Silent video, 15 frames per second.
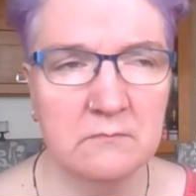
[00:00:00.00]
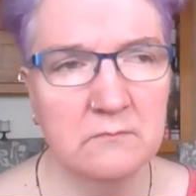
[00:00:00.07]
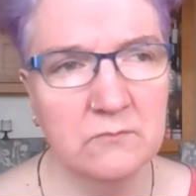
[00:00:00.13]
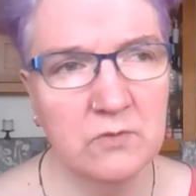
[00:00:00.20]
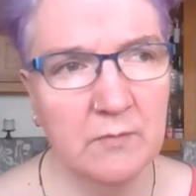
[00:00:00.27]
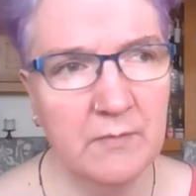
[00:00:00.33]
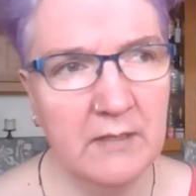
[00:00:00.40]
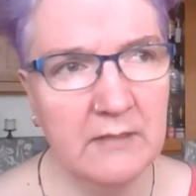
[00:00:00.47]

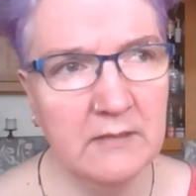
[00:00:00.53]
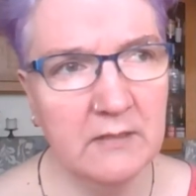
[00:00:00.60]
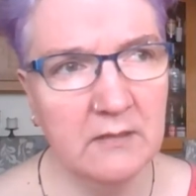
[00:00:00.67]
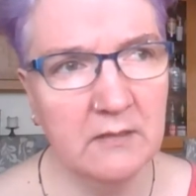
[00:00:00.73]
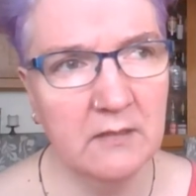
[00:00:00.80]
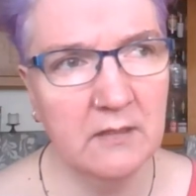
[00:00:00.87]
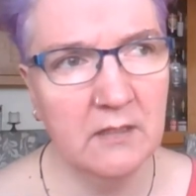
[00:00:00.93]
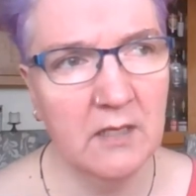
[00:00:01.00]
Well, I might have done.
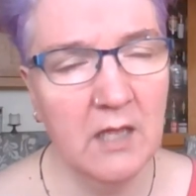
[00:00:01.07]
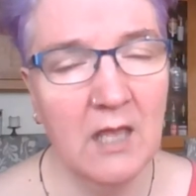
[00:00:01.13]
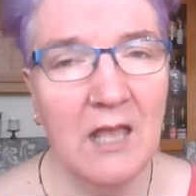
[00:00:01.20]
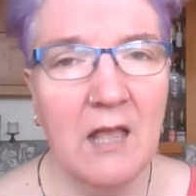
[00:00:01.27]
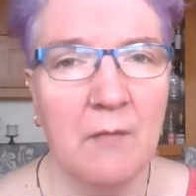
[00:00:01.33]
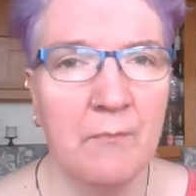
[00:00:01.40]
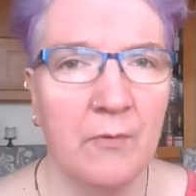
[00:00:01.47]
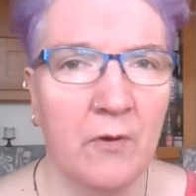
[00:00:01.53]

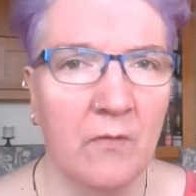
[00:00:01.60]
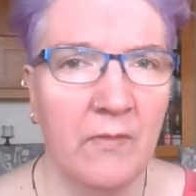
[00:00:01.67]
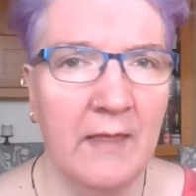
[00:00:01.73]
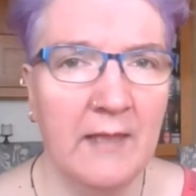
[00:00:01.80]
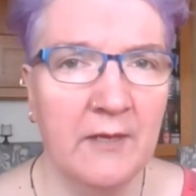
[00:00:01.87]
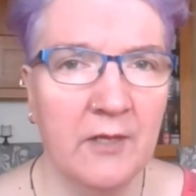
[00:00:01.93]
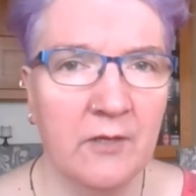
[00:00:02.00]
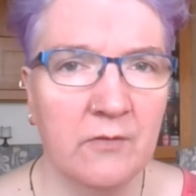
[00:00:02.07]
But on
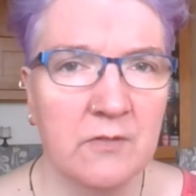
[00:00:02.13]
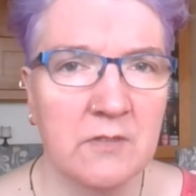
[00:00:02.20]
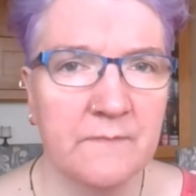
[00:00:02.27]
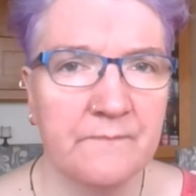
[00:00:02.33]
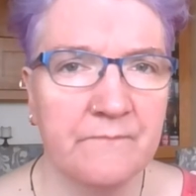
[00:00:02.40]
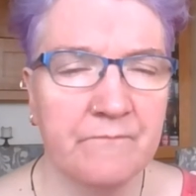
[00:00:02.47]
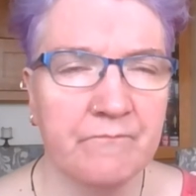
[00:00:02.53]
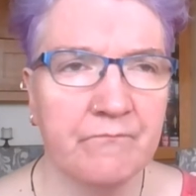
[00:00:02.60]
that note,
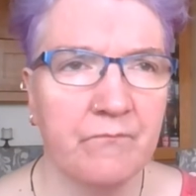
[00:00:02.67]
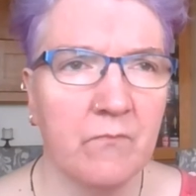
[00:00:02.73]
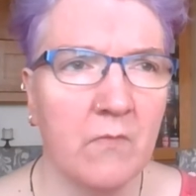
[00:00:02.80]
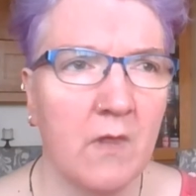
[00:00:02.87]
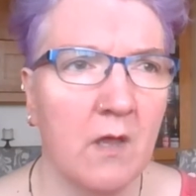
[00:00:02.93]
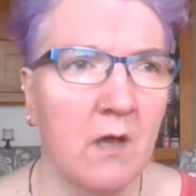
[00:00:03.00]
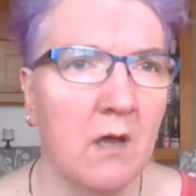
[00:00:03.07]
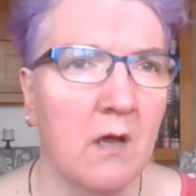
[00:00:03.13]

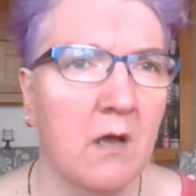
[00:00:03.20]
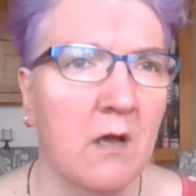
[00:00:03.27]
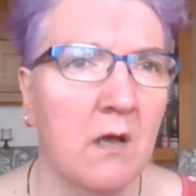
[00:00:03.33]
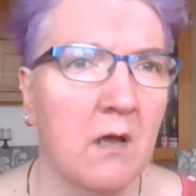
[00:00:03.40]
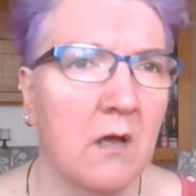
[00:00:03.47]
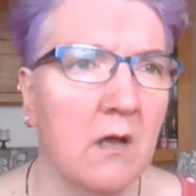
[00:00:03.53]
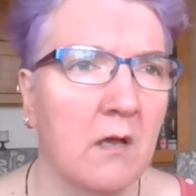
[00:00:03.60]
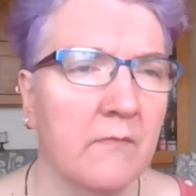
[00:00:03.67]

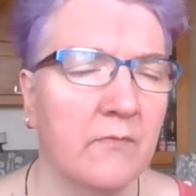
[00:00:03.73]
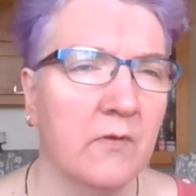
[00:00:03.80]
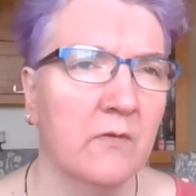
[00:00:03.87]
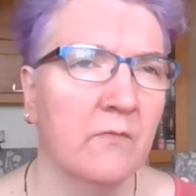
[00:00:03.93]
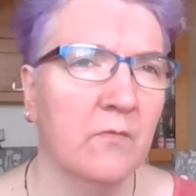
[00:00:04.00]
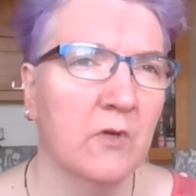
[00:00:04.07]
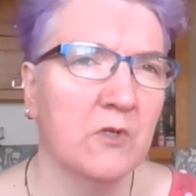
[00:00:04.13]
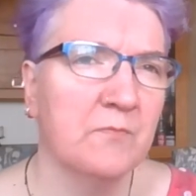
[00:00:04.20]
if
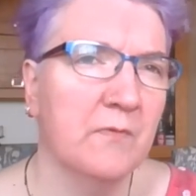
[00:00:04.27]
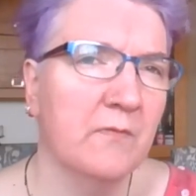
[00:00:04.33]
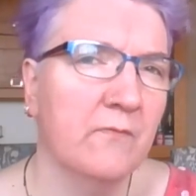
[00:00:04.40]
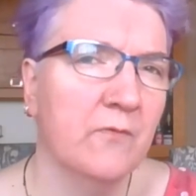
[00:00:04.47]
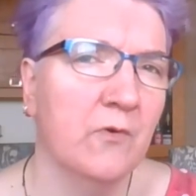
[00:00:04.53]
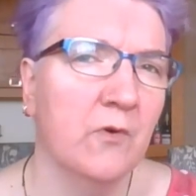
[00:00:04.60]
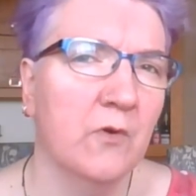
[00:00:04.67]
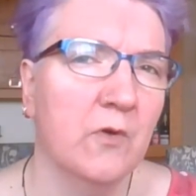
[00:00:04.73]
you've watched
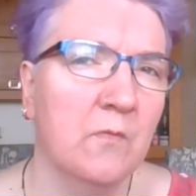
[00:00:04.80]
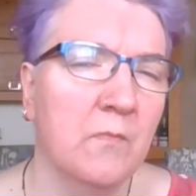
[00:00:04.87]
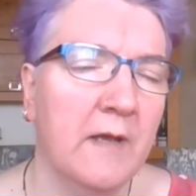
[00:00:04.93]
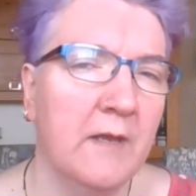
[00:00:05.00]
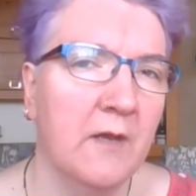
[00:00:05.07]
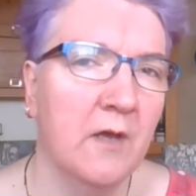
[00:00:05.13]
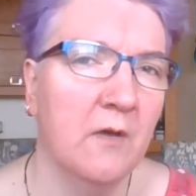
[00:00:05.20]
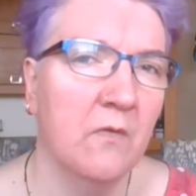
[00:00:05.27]
before, you might
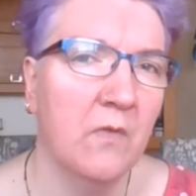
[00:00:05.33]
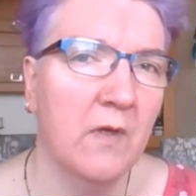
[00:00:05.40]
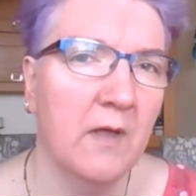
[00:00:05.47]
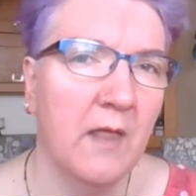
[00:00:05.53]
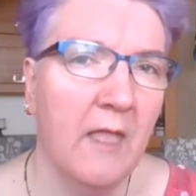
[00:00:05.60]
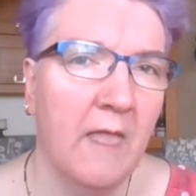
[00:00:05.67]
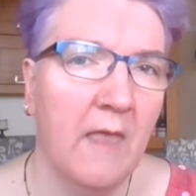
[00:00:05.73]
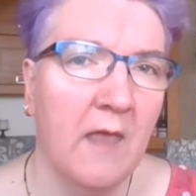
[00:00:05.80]
know
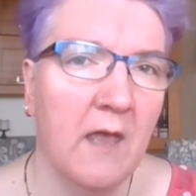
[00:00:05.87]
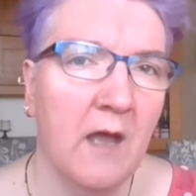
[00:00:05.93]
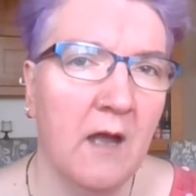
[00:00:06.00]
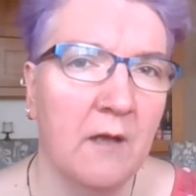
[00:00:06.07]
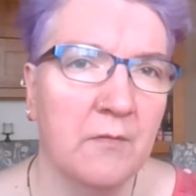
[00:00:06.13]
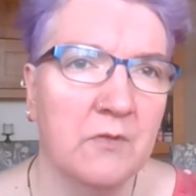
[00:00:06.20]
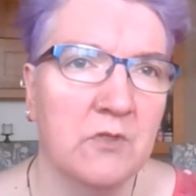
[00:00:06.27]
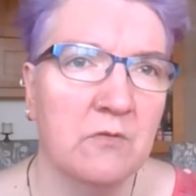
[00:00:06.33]
that I
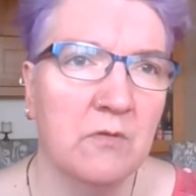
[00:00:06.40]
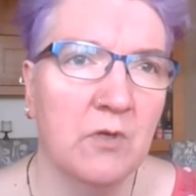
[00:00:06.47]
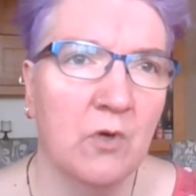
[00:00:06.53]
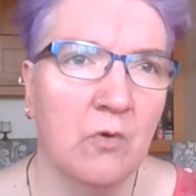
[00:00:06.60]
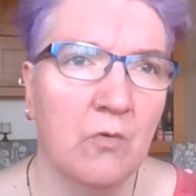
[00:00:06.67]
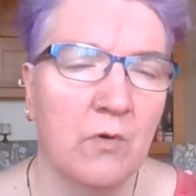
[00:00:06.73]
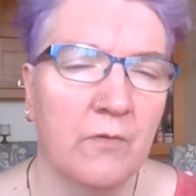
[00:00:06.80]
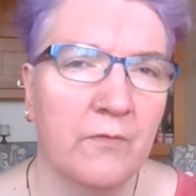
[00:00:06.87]
was doing it
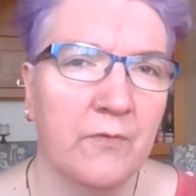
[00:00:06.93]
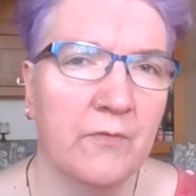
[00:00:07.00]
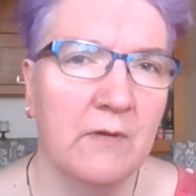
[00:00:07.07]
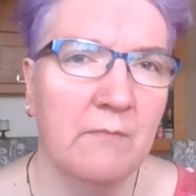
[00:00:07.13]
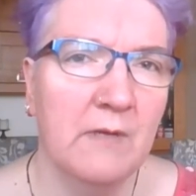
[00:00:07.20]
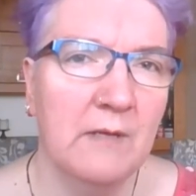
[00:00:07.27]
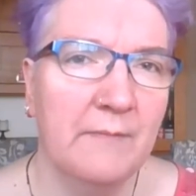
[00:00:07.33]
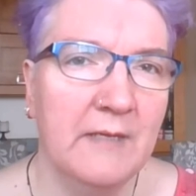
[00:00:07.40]
all on
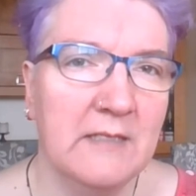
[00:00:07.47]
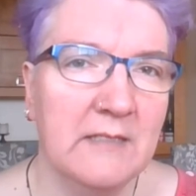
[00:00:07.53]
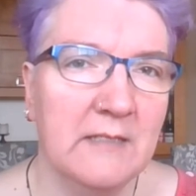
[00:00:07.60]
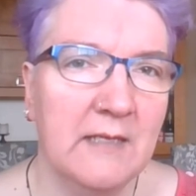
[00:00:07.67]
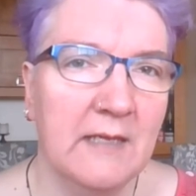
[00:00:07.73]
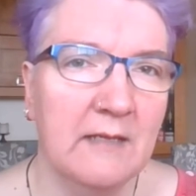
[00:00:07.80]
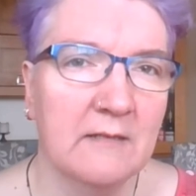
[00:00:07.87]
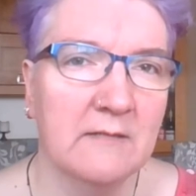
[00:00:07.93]
3mm
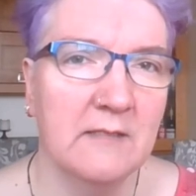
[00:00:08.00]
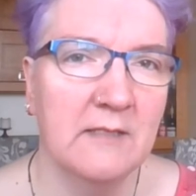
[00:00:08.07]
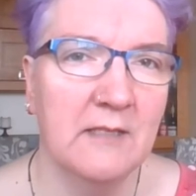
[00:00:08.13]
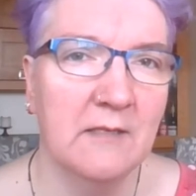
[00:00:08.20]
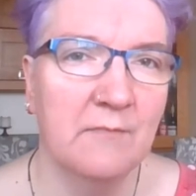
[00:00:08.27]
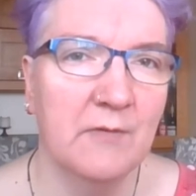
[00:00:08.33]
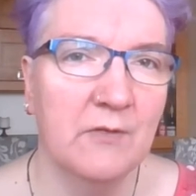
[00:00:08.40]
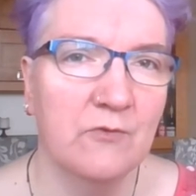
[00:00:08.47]
needles, and then the
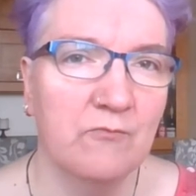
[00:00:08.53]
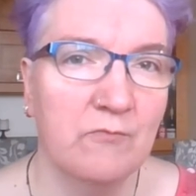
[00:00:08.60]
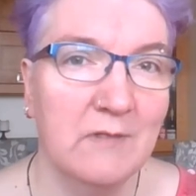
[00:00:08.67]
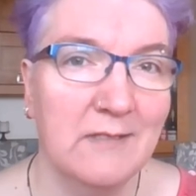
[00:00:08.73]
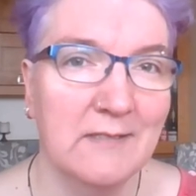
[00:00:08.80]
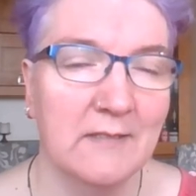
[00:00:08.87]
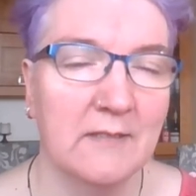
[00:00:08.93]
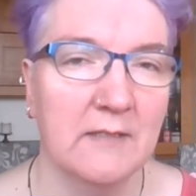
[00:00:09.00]
most
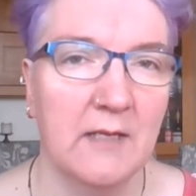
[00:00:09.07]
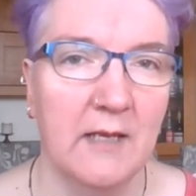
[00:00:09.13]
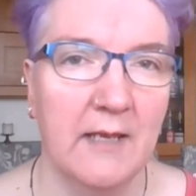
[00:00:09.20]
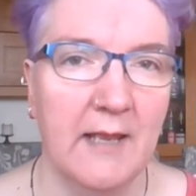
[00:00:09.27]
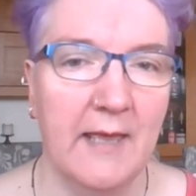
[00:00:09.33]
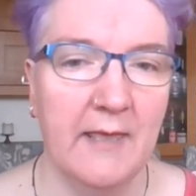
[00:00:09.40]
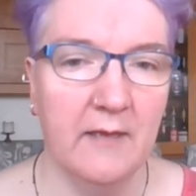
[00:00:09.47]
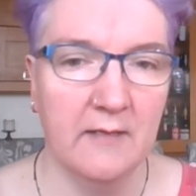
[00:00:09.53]
recent
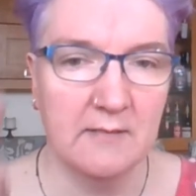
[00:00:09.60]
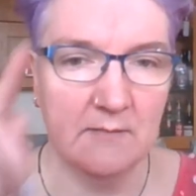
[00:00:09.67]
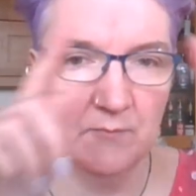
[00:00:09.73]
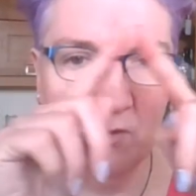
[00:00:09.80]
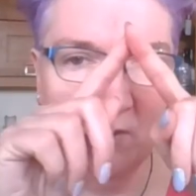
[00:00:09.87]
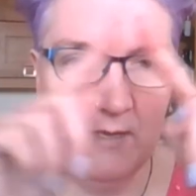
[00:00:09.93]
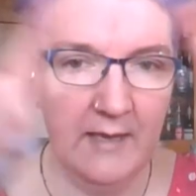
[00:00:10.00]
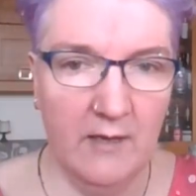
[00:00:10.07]
layer, because I'm
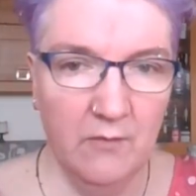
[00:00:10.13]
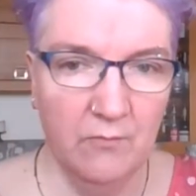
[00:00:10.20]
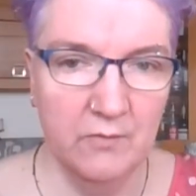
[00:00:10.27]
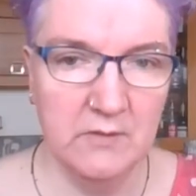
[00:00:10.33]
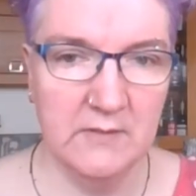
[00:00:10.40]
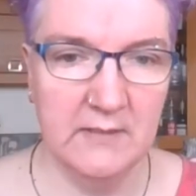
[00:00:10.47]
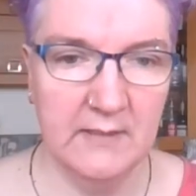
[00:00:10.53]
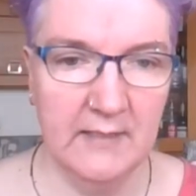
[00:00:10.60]
going
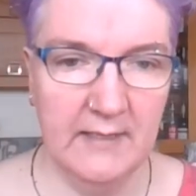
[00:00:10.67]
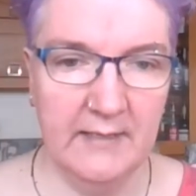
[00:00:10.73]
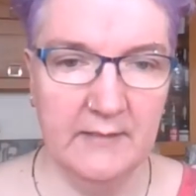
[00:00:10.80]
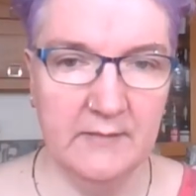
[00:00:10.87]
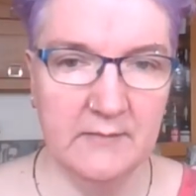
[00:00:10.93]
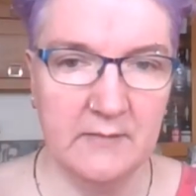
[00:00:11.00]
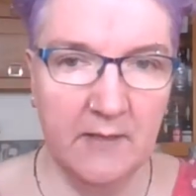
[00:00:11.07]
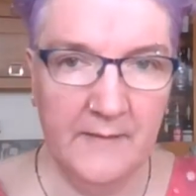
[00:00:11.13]
outwards in
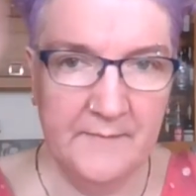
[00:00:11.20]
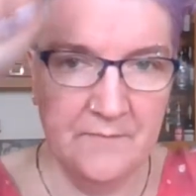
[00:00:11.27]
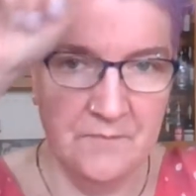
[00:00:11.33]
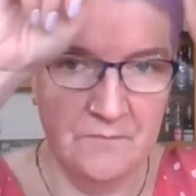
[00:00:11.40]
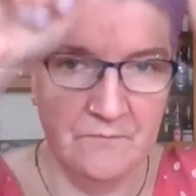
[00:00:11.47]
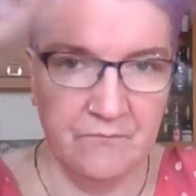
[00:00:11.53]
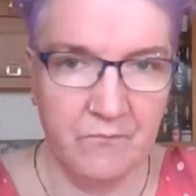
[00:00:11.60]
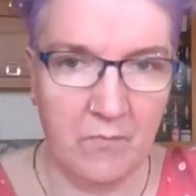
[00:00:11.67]
layers,
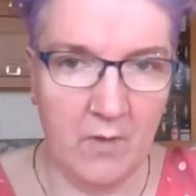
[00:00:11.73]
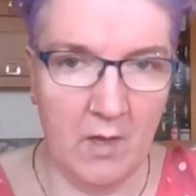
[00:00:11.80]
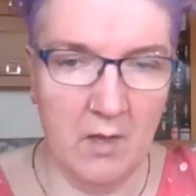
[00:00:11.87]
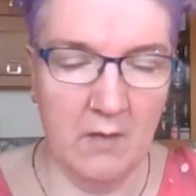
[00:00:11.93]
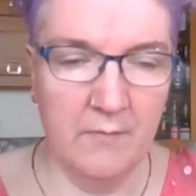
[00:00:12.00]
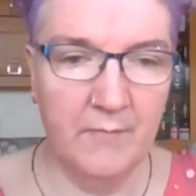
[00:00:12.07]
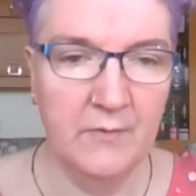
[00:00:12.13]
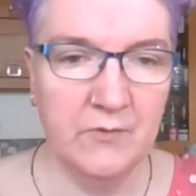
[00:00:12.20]

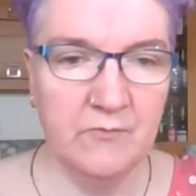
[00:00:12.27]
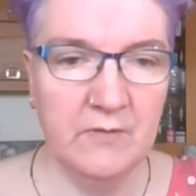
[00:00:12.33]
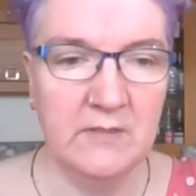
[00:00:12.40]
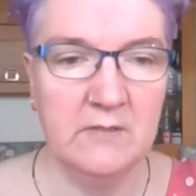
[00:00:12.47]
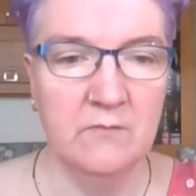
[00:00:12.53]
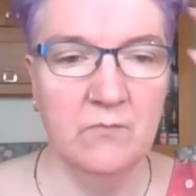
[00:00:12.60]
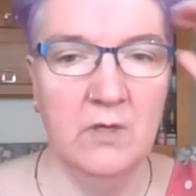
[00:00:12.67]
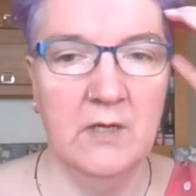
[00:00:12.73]
the most
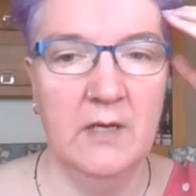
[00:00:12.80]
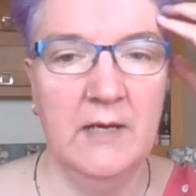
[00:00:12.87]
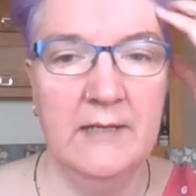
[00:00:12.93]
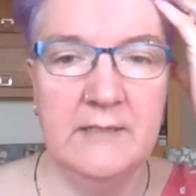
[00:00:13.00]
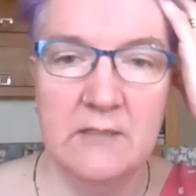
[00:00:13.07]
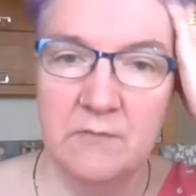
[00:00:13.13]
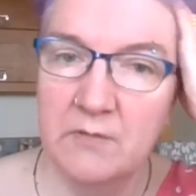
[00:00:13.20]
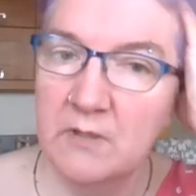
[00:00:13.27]
recent one I
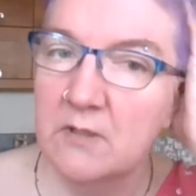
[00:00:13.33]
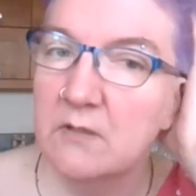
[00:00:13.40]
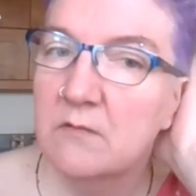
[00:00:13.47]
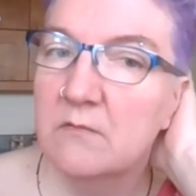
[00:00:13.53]
did with a